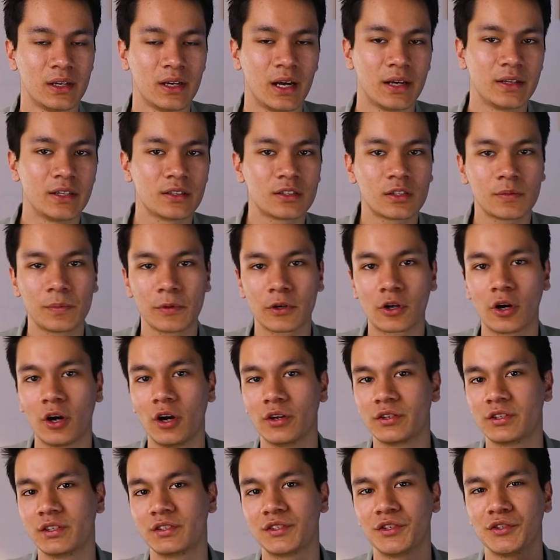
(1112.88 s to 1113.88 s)
And this is
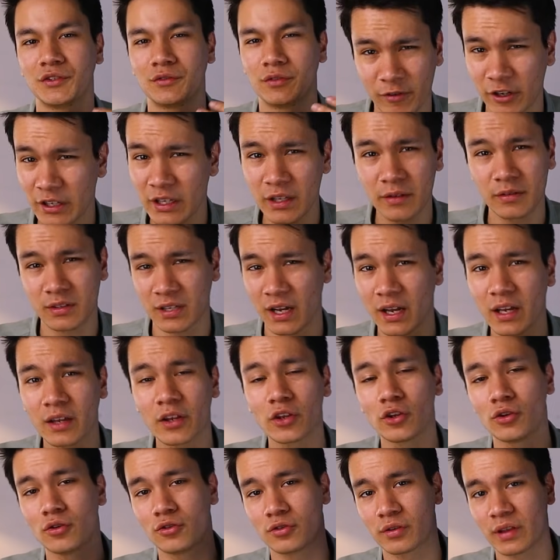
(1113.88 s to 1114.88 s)
because this is really
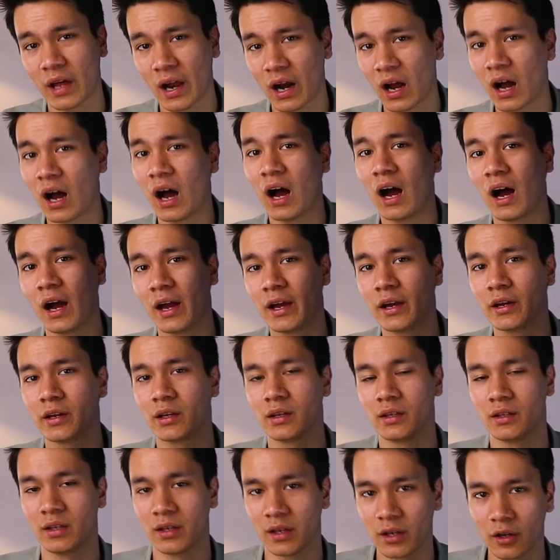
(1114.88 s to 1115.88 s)
taking you to that
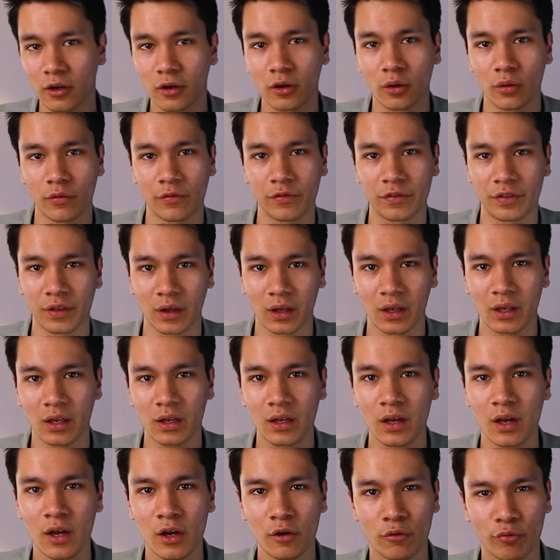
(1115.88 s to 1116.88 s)
higher gear of
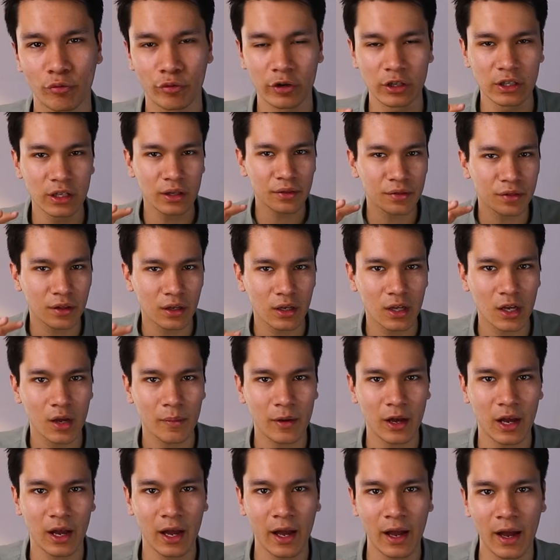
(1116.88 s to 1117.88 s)
thinking, really thinking
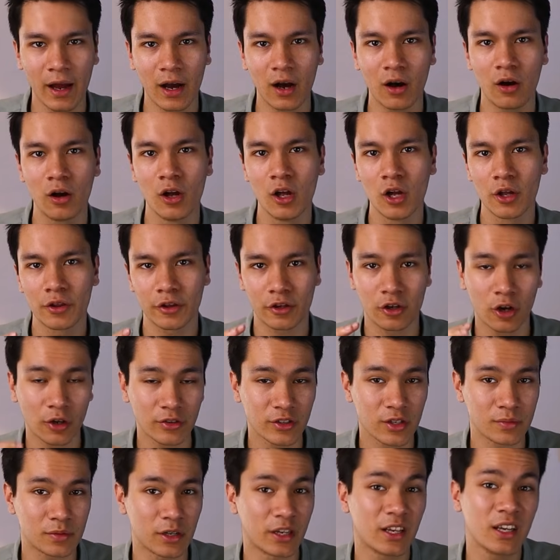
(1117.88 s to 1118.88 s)
about how the
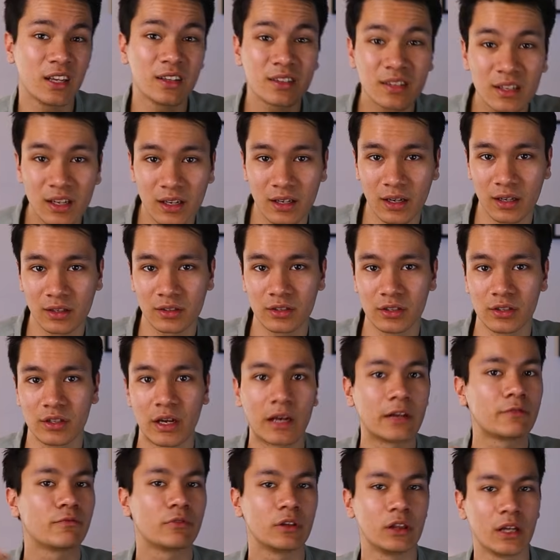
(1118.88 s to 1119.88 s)
concepts are interconnected
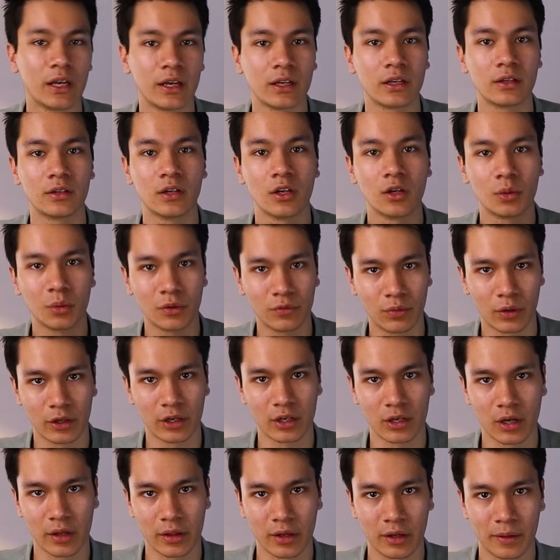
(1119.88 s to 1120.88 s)
and related with one
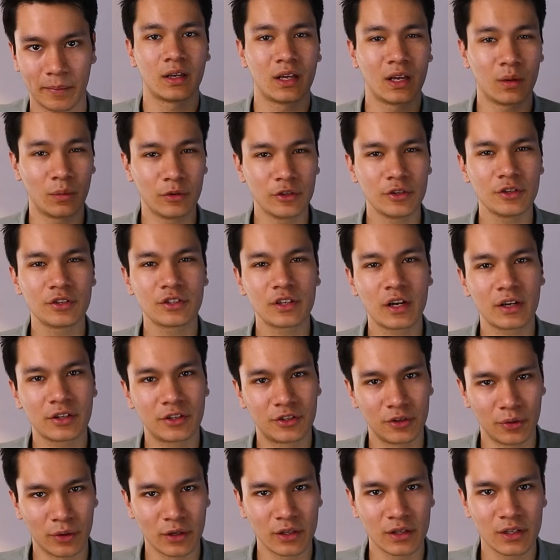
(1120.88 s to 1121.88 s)
another. And when you
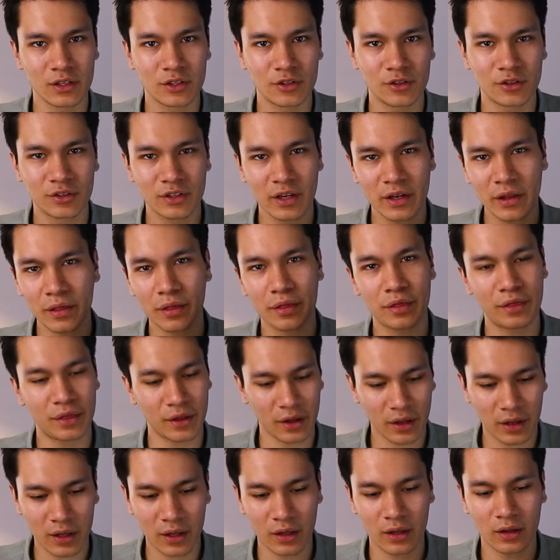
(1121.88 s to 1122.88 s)
start doing this, you start
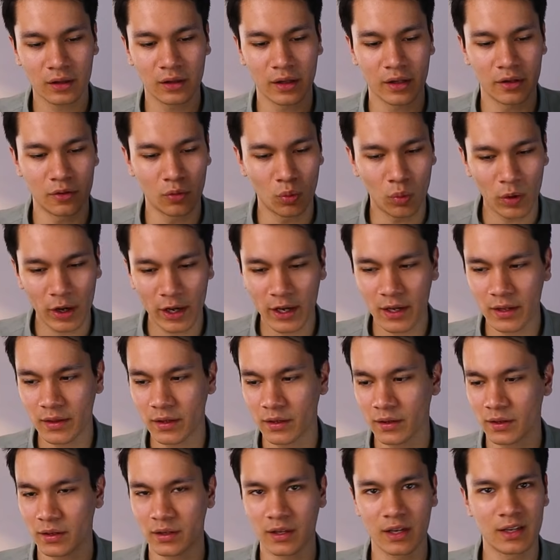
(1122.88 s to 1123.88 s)
thinking in a way
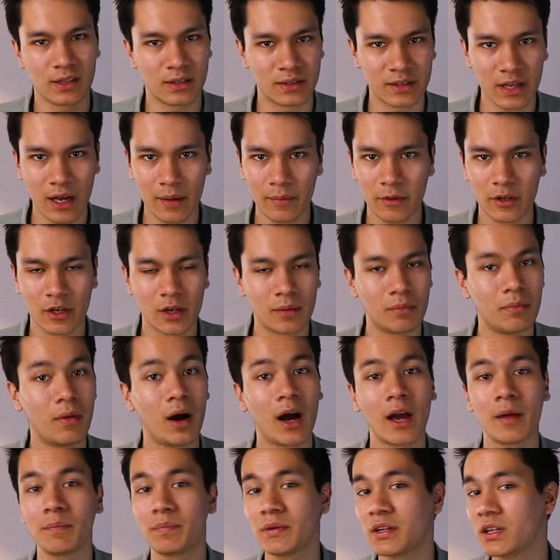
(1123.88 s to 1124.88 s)
that the examiner
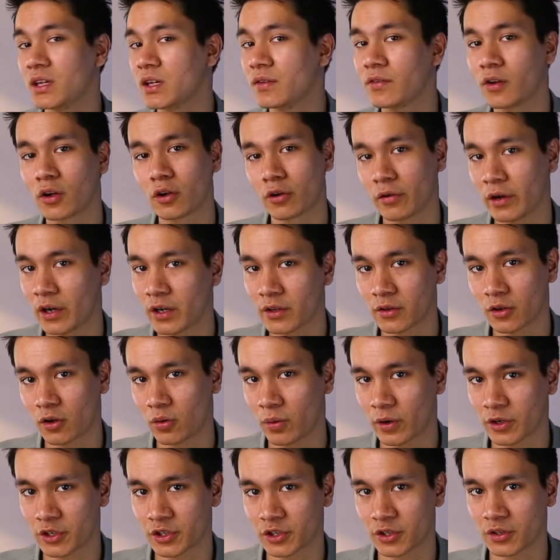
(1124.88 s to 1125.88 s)
might be even creating the
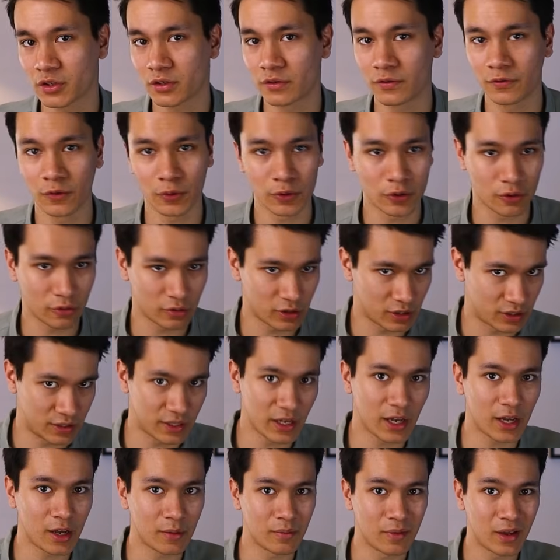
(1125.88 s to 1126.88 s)
questions for your
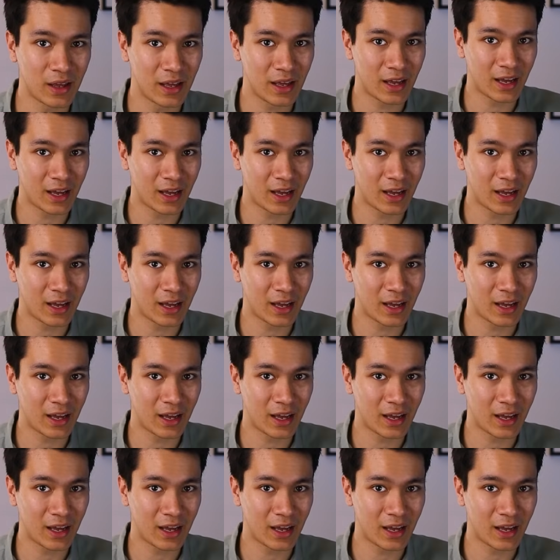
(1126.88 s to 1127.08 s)
exam.